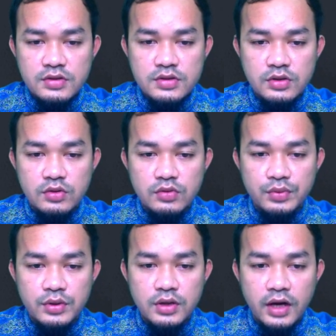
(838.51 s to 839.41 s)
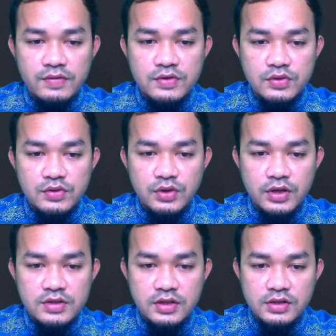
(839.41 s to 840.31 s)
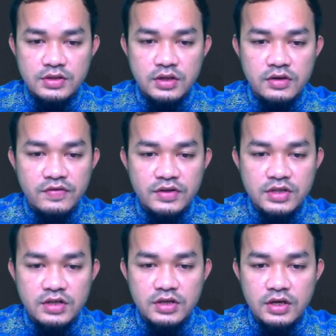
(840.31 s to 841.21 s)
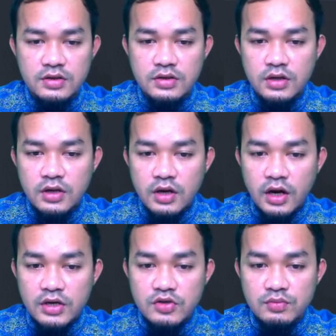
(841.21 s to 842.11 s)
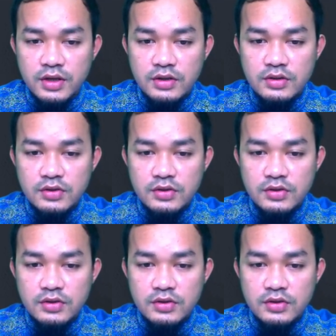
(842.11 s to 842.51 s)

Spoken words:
So we have to create such a function get argument